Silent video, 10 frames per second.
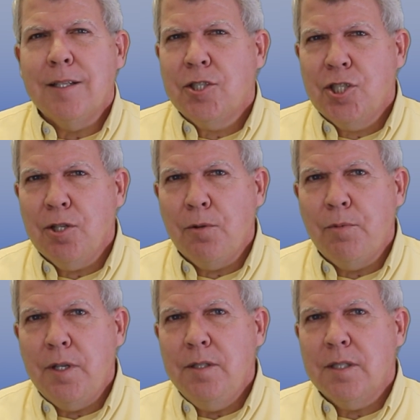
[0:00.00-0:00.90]
a
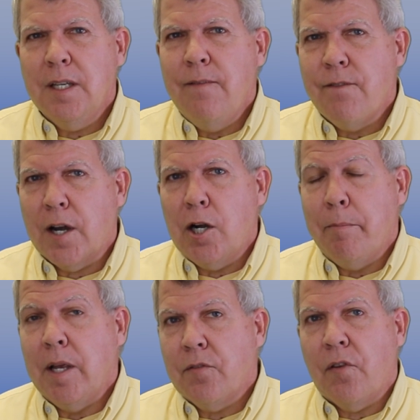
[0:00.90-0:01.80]
children's
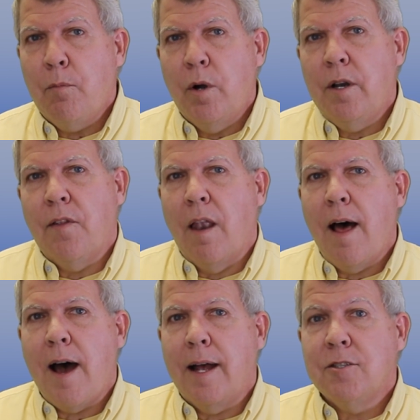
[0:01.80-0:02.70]
environment somewhere in the
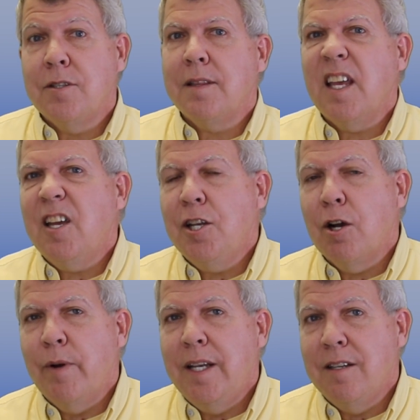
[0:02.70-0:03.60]
lodge that they could
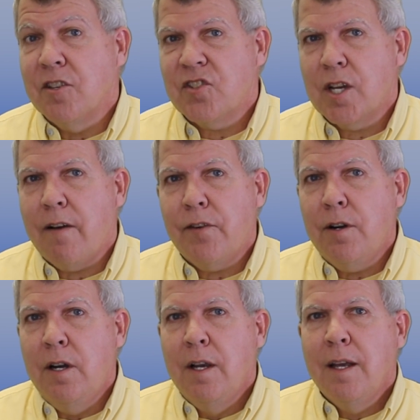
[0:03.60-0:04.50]
go in and
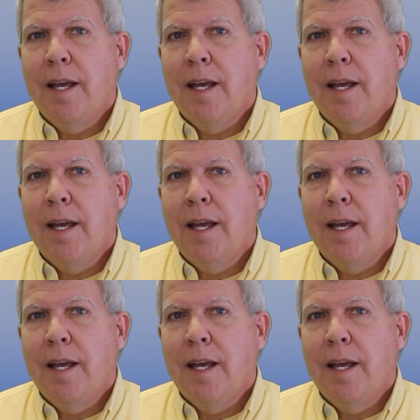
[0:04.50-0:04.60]
discover